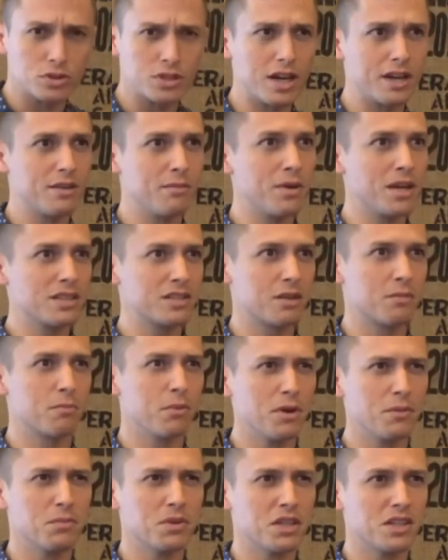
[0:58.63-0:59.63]
And it makes a
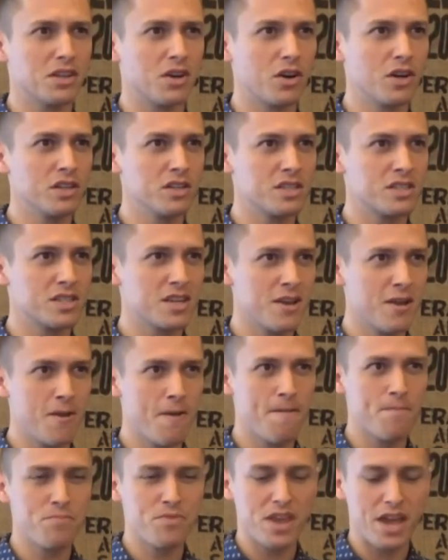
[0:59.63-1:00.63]
big noise.
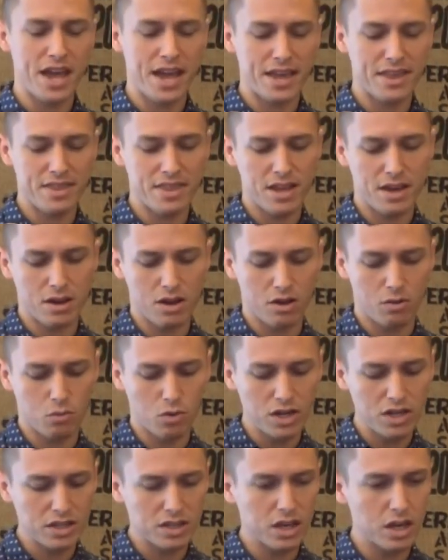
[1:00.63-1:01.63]
And
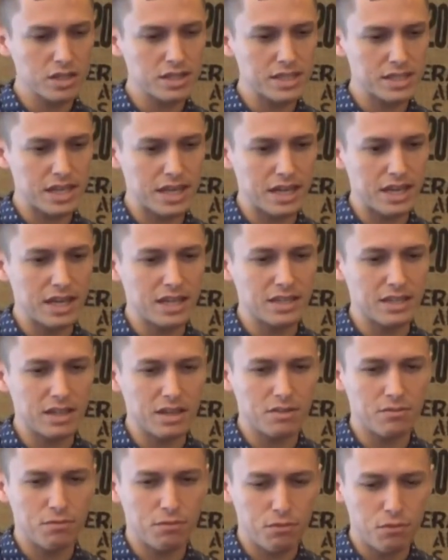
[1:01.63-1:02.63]
what it does is that
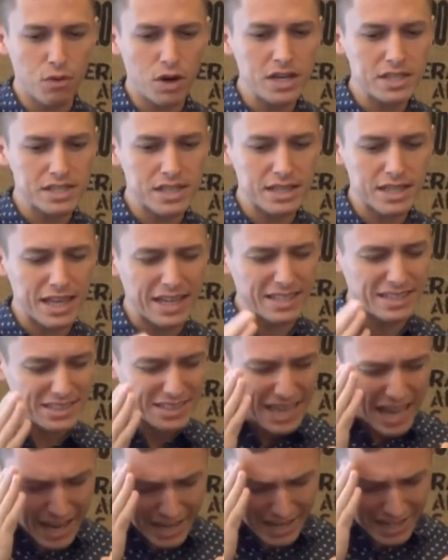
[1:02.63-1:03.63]
it freezes it
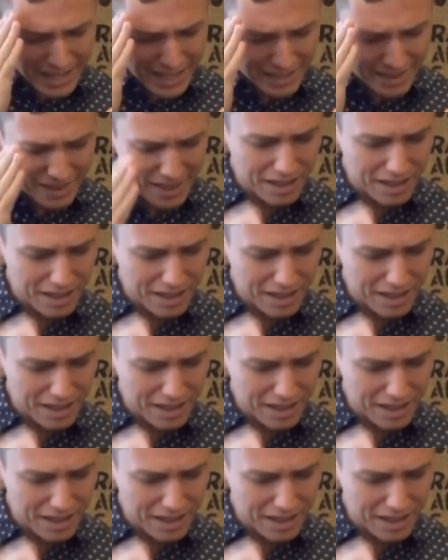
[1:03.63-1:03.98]
exactly at